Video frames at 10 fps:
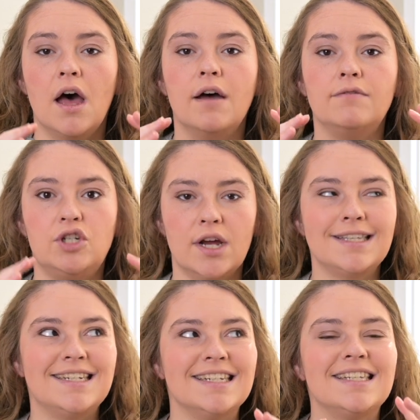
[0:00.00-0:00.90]
of
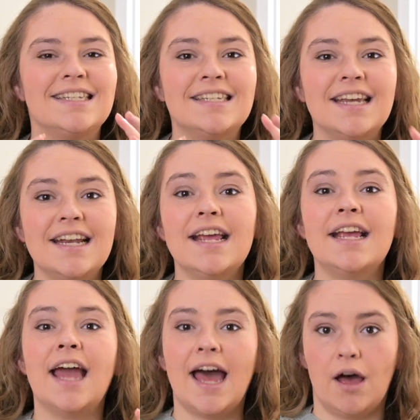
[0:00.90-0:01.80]
just
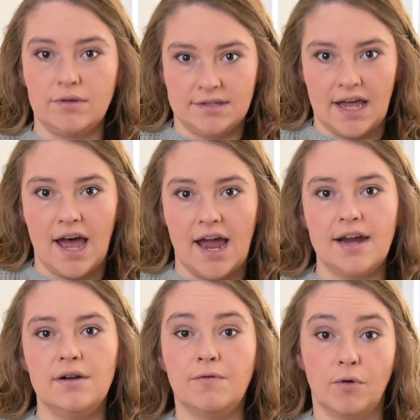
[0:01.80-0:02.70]
sitting
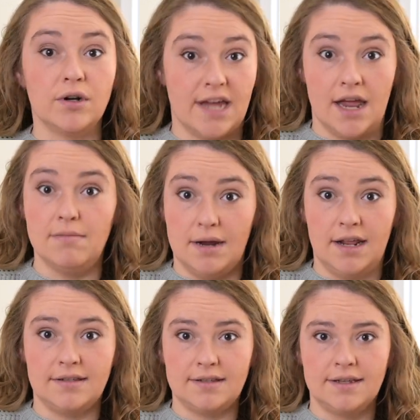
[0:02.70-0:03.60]
outside for 10
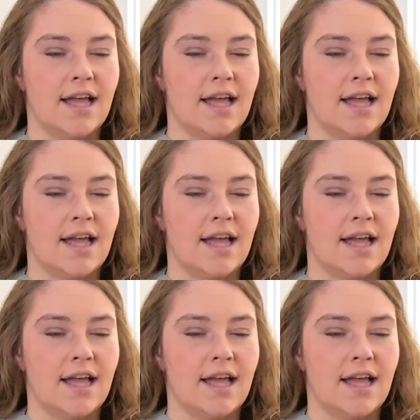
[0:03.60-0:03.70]
minutes.